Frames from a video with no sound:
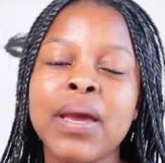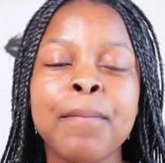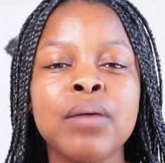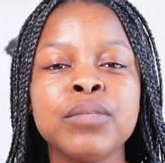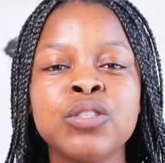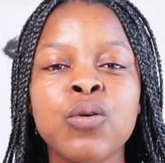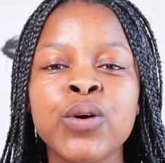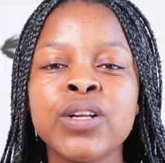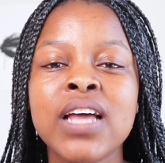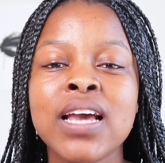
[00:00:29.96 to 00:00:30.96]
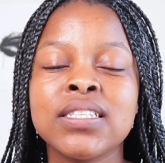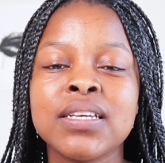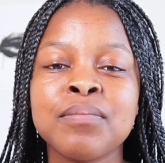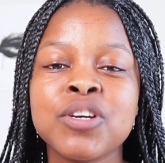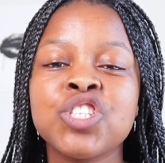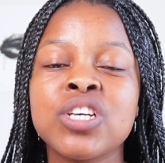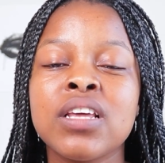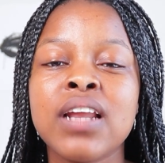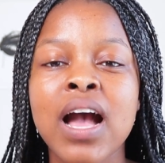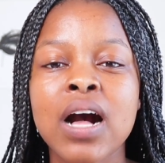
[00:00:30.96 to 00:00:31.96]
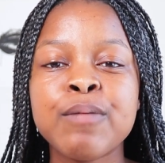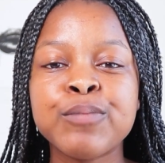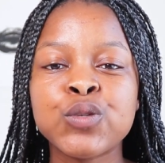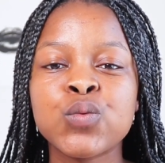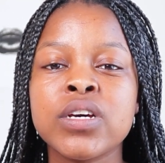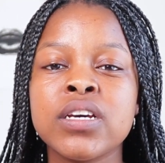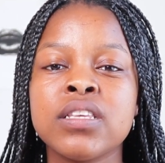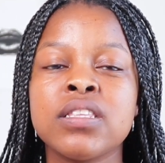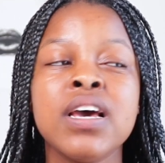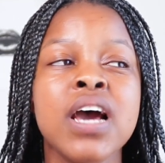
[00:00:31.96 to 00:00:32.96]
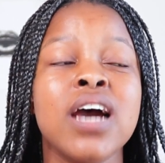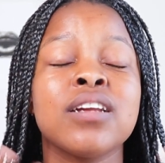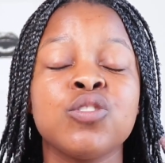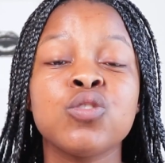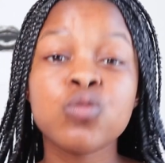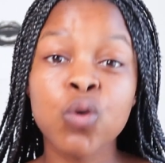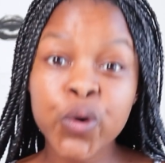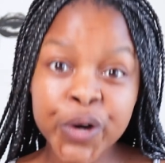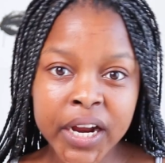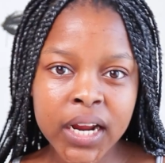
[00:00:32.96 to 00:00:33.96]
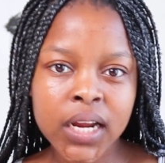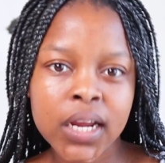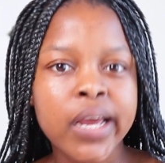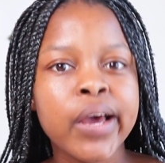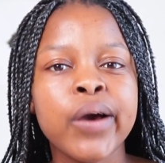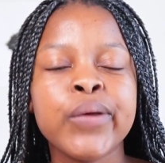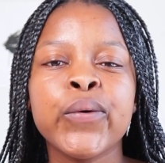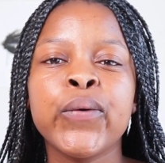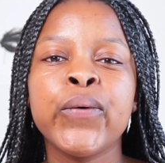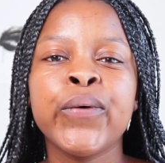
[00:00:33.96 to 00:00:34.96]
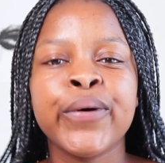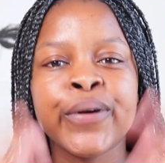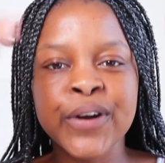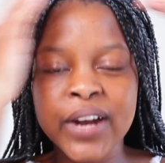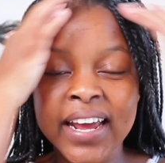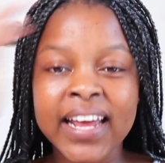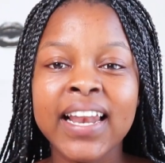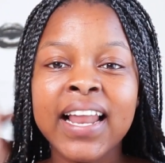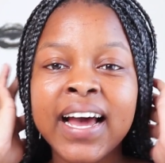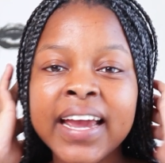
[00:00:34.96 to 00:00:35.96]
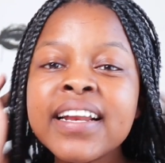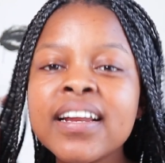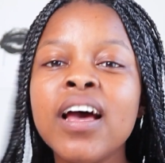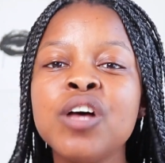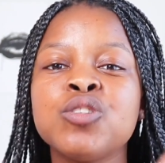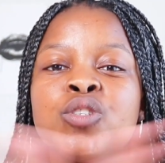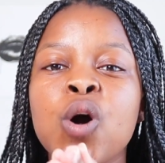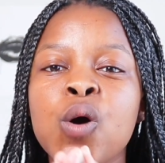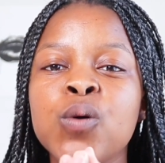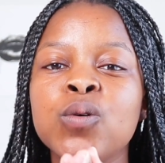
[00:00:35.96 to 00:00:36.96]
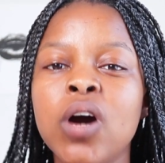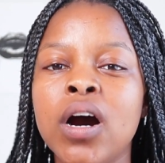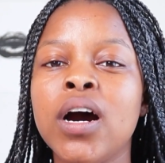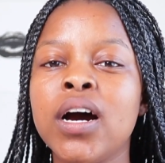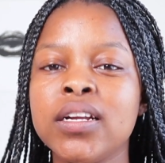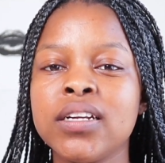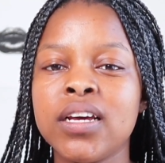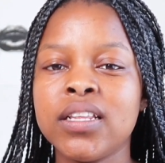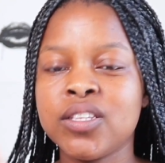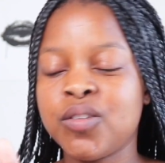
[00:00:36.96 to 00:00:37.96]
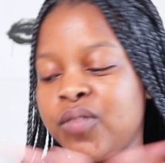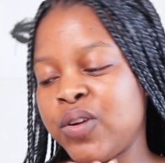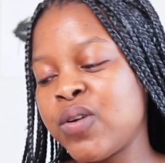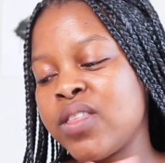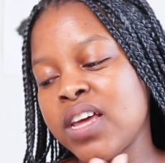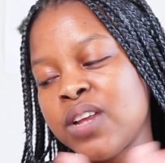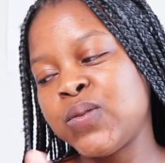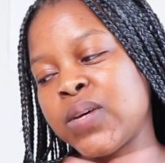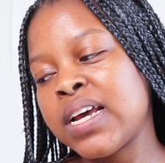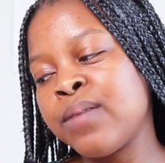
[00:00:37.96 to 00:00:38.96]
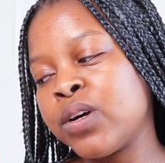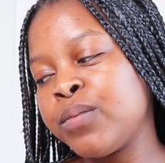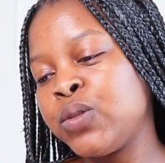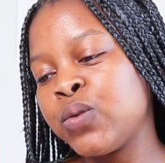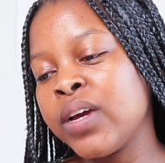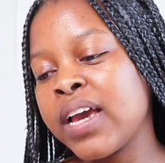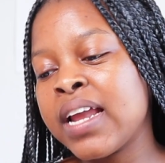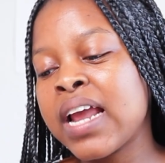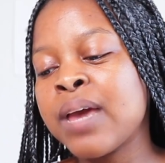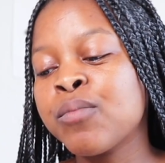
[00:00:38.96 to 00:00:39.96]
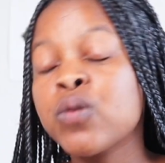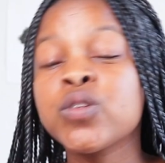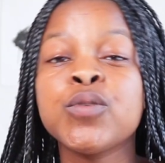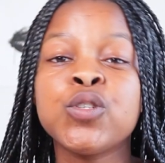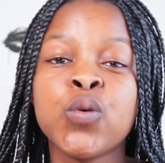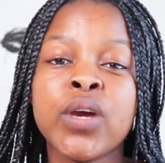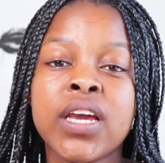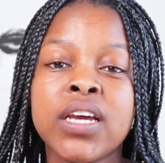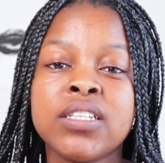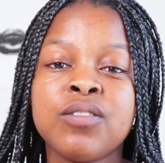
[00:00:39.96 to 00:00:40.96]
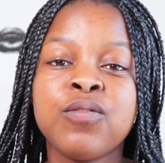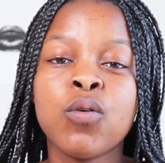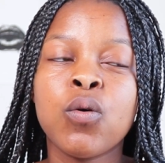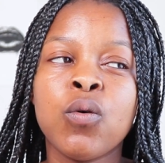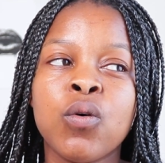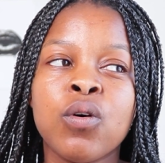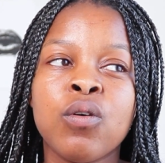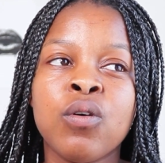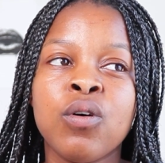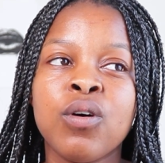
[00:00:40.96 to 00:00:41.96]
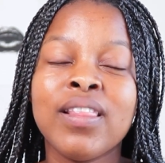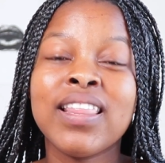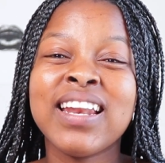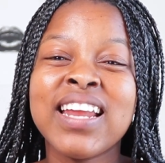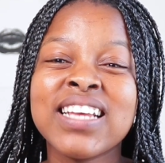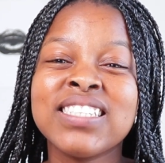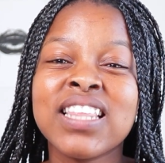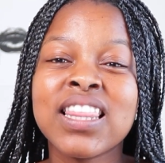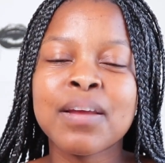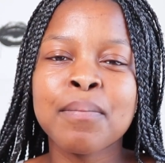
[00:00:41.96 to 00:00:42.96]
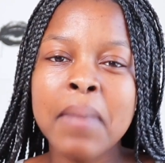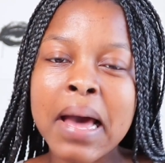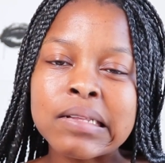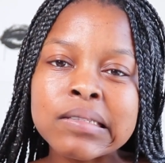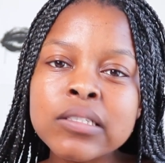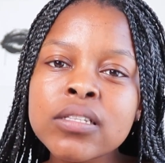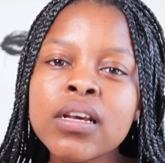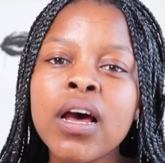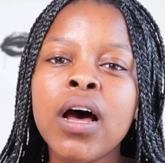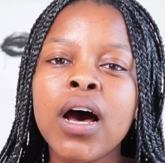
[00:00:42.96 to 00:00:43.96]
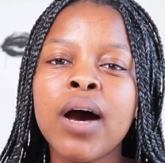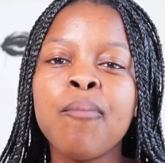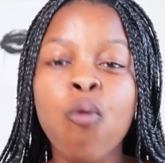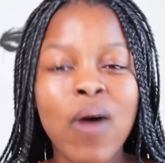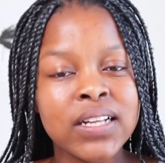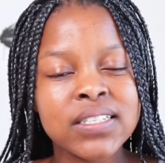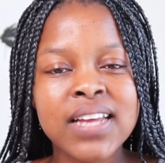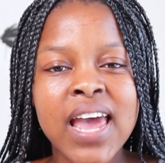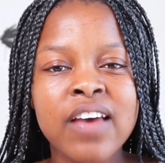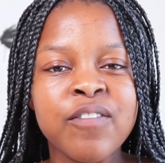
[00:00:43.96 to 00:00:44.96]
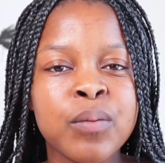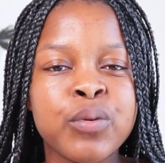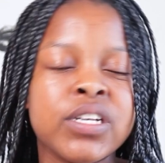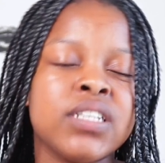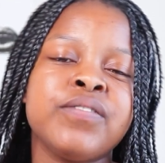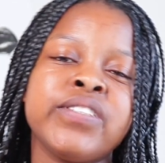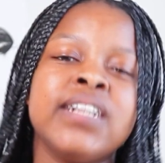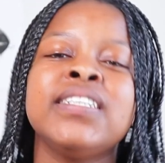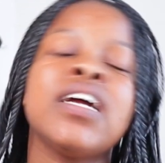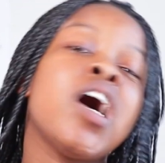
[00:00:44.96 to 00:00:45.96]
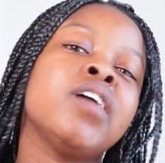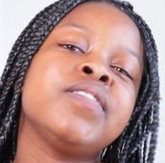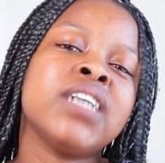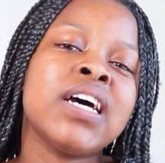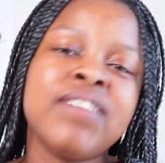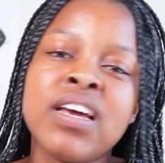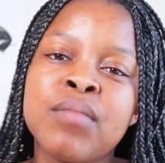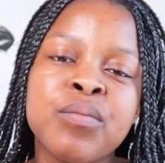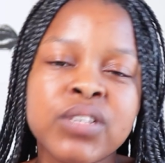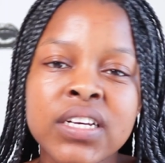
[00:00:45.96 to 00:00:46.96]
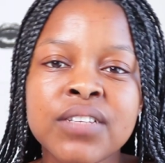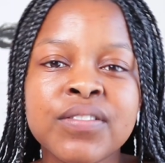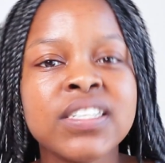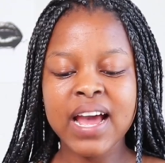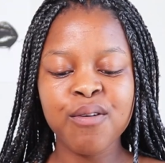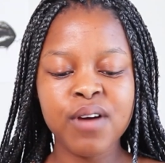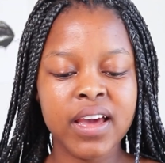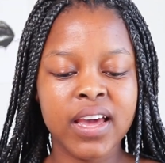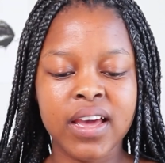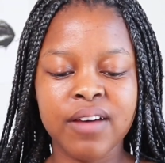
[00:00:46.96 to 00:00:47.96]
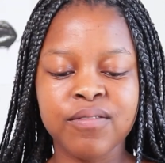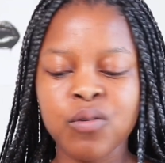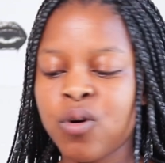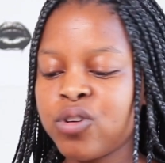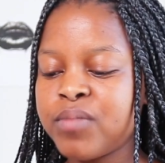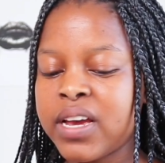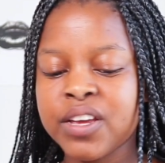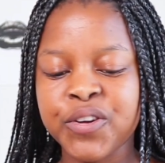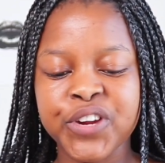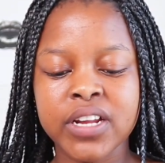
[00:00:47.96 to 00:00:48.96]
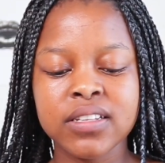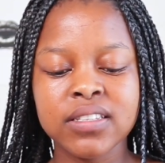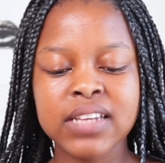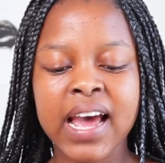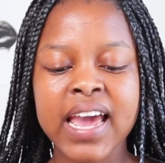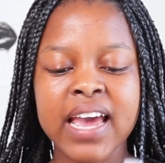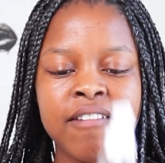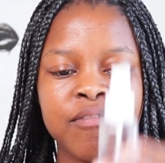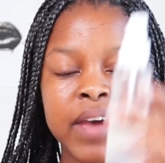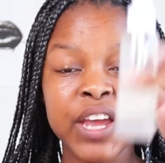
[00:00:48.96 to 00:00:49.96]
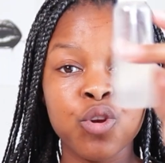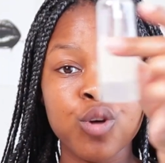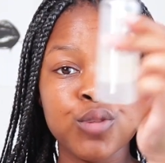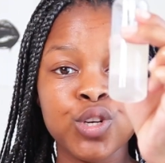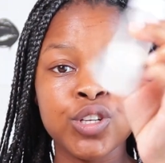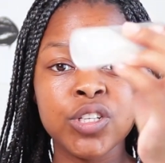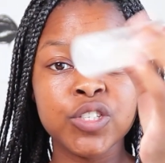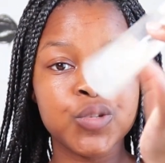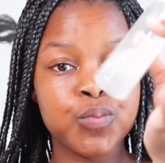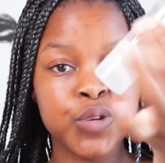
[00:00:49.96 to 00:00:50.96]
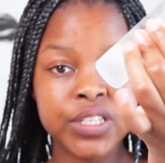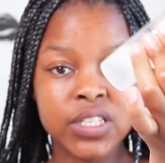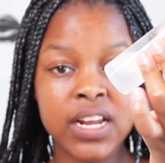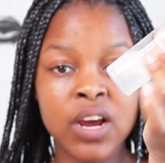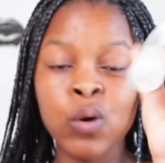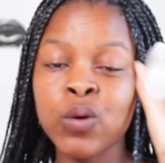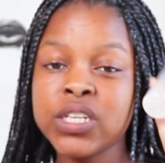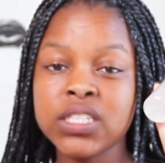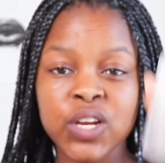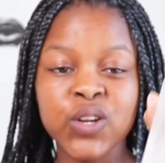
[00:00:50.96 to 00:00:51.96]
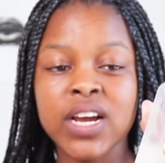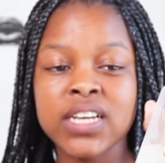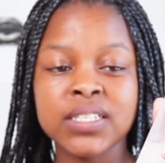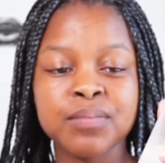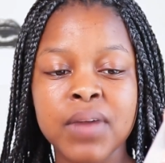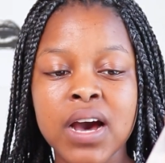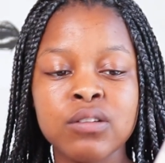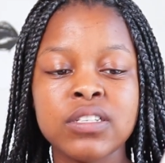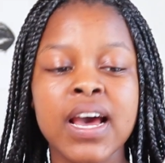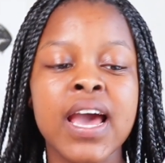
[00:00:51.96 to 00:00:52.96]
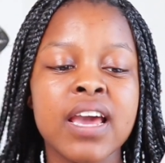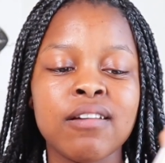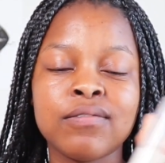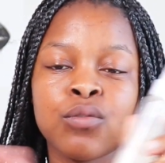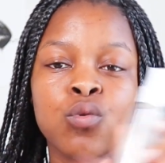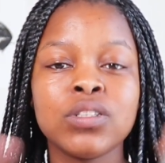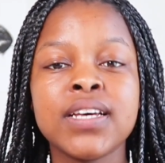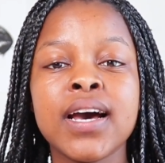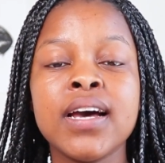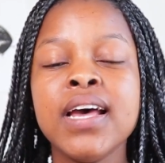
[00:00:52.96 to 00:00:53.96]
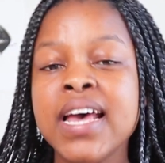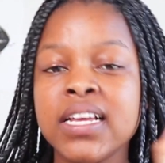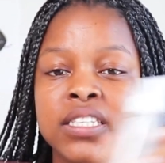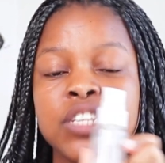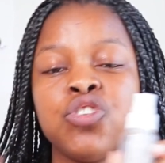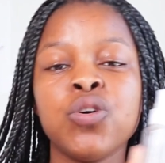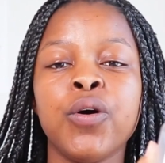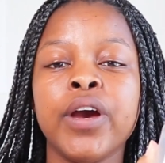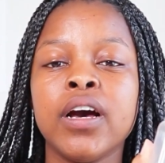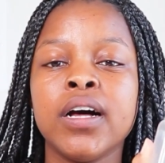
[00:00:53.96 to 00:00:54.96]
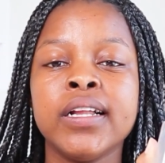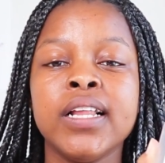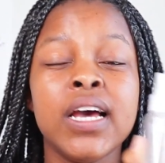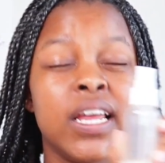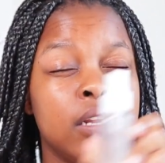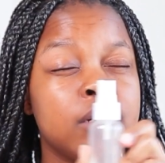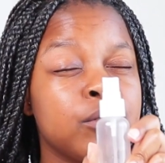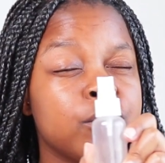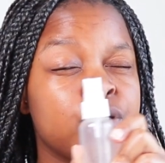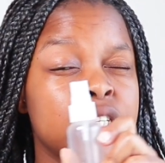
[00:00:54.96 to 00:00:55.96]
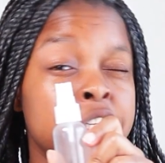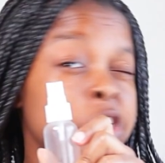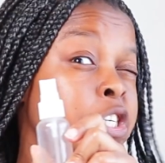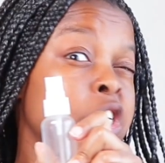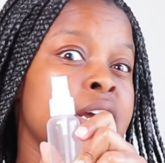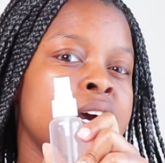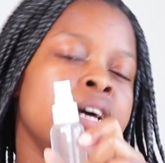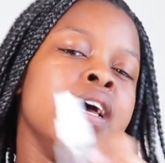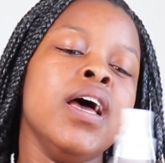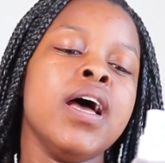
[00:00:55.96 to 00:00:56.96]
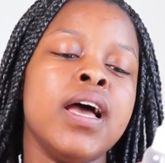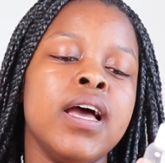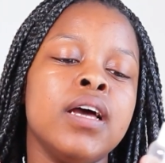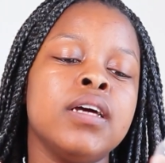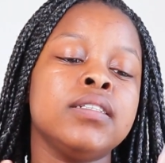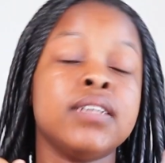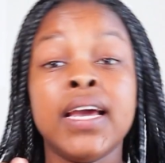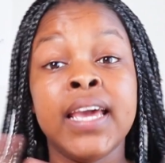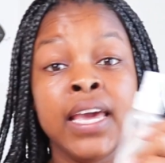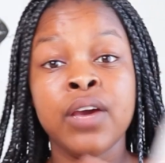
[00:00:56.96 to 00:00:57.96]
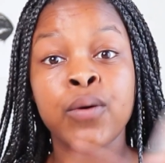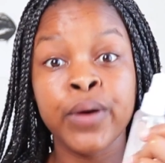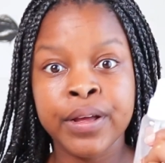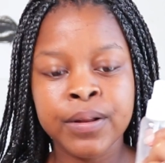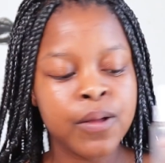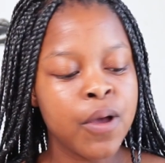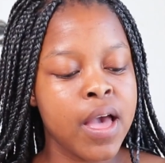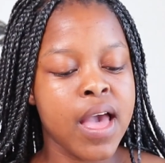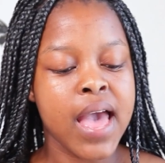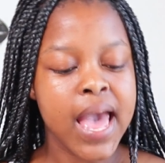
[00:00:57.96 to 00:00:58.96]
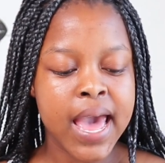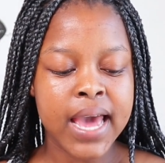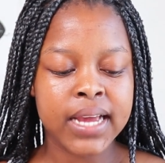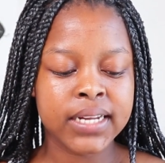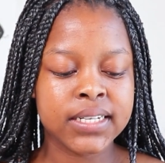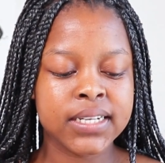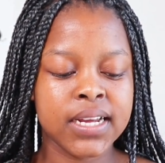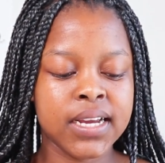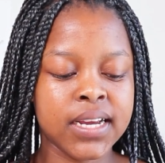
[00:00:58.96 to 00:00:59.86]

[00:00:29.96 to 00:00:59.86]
peppermint oil as a mixture that helps with restoring your hairline. So on this video, that is what I'm gonna be doing, and I am going to be doing it for the next 3 months whilst I have my protective style and after I've had my protective style. Now I have all my ingredients. I have my normal spritz that I always tell you guys about. I have water, tea tree oil, a little bit of conditioner, and hair oil. And